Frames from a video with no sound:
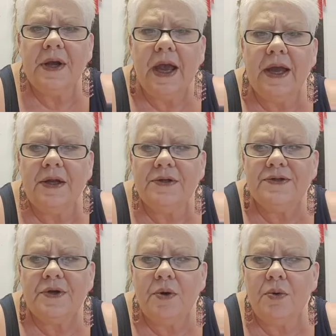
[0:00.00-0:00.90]
And
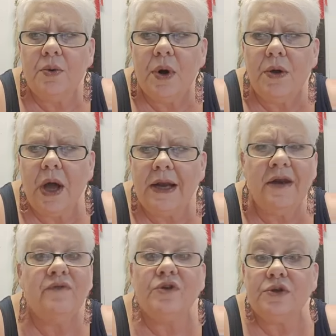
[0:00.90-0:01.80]
so I
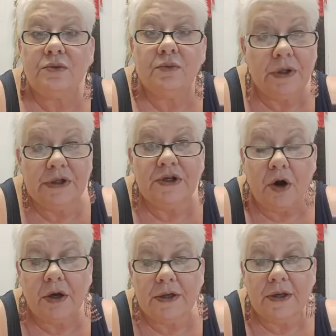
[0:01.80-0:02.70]
never really
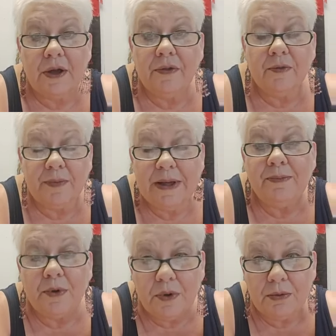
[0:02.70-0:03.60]
targeted other
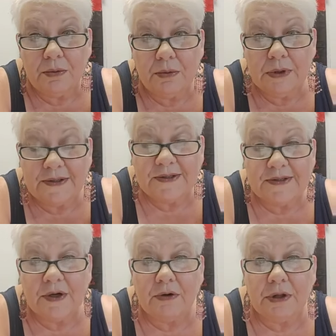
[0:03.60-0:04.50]
people
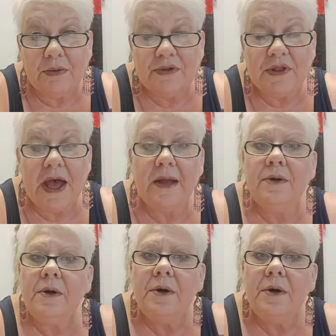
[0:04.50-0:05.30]
necessarily with that,